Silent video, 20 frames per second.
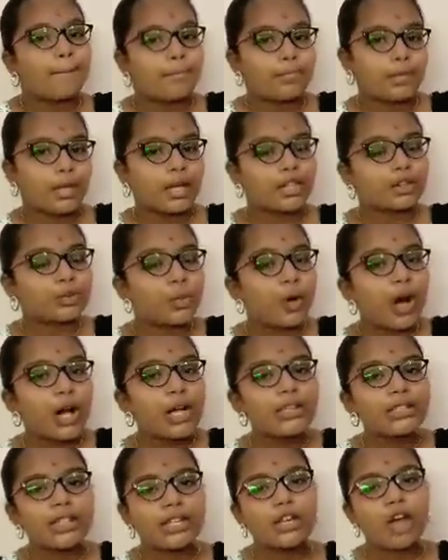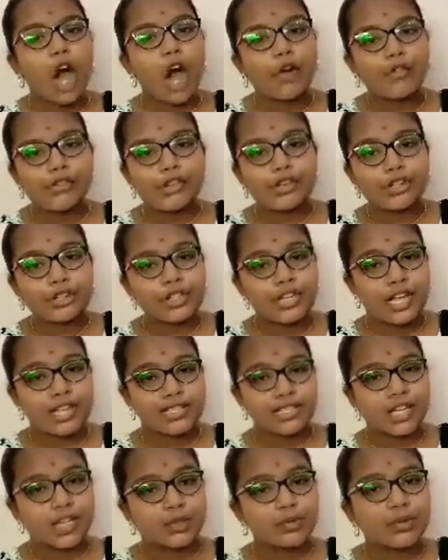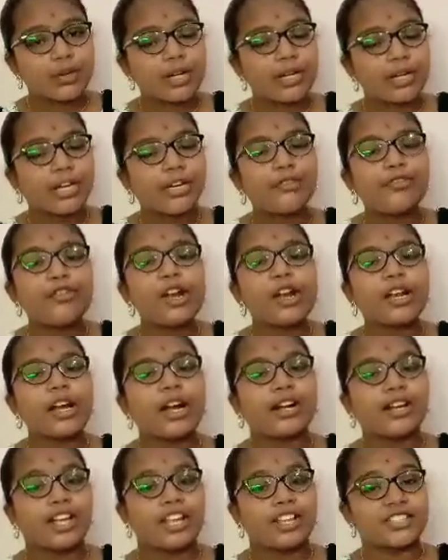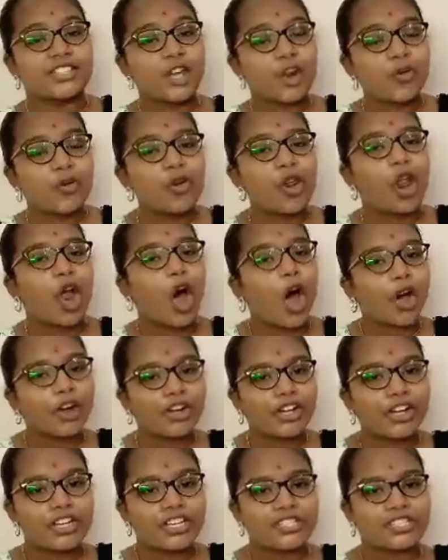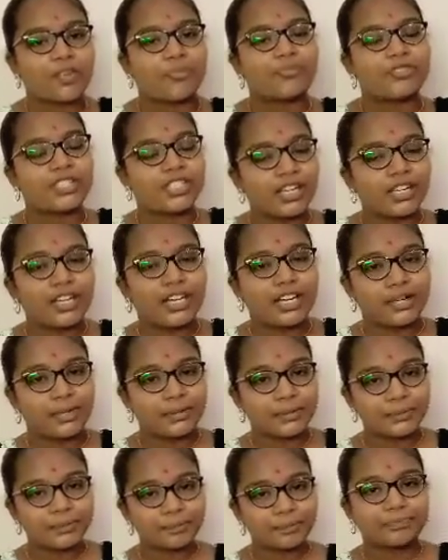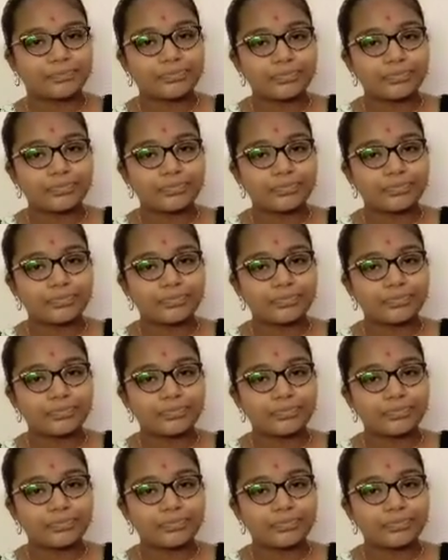A small thing of nucleus, it will contain cellular organisms in it.